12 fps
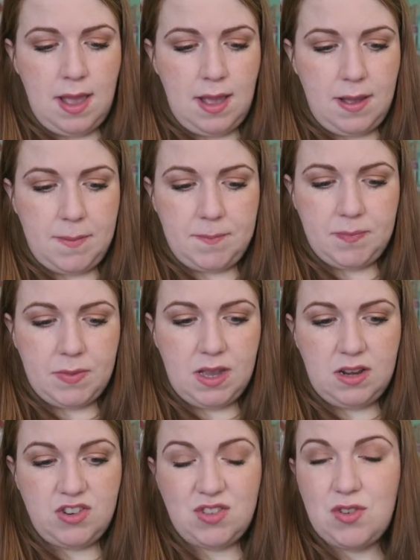
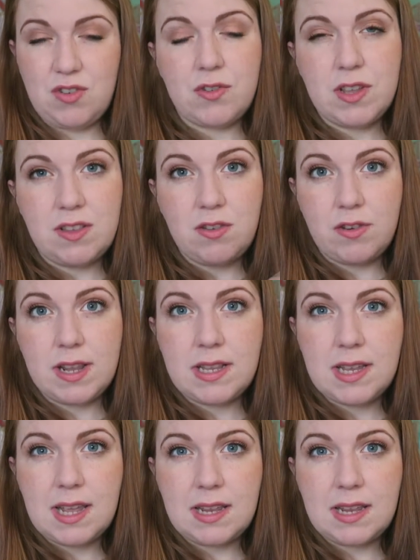It's great.